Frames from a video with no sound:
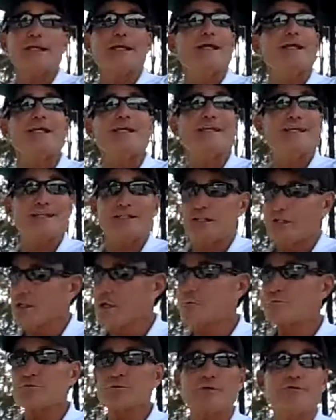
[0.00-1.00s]
like any
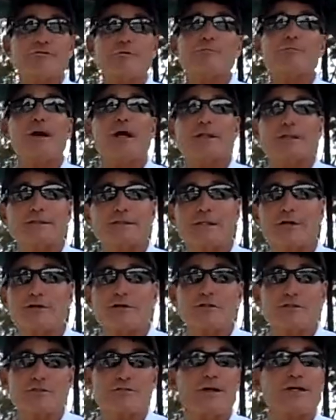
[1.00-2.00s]
kid that comes here from
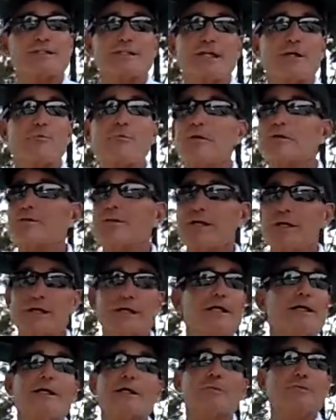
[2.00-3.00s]
voluntaries, if I say one
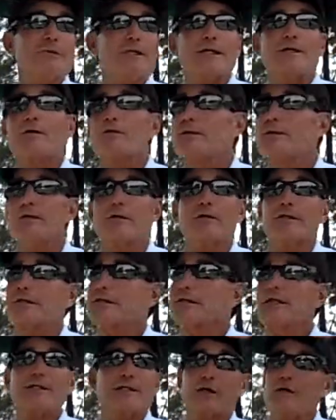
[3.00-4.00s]
thing, when they go
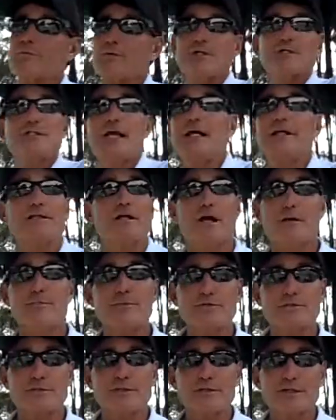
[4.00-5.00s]
there, they, they tell them the
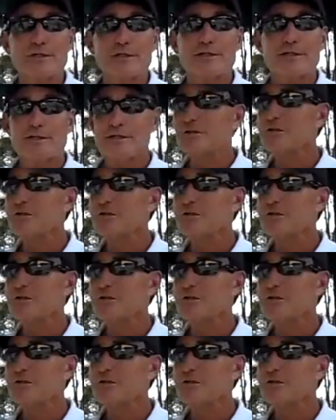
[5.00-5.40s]
exact opposite.